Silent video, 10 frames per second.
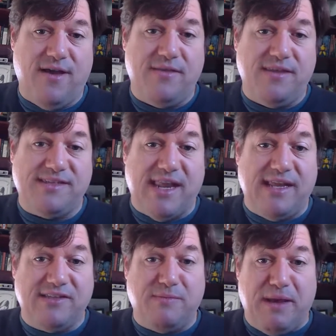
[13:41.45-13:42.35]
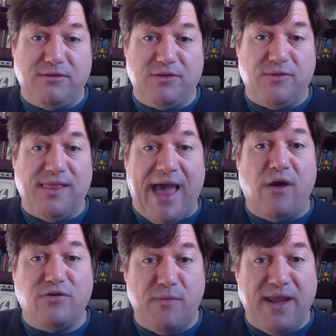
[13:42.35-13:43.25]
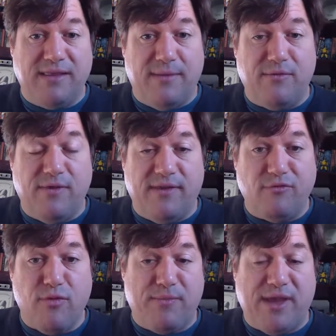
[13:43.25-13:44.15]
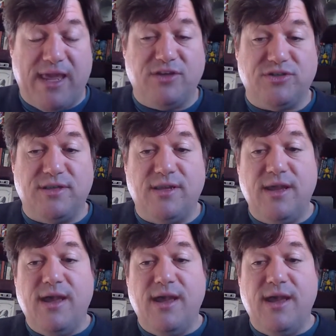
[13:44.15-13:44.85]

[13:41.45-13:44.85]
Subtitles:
the settings to be able to allow domain level replication.